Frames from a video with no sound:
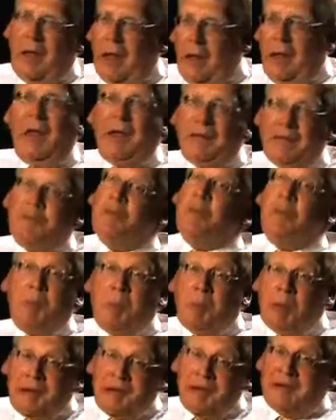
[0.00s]
And that's not
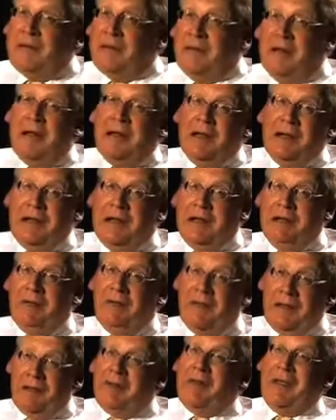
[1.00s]
by design,
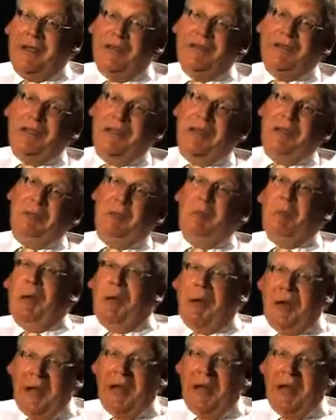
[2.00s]
that's actually by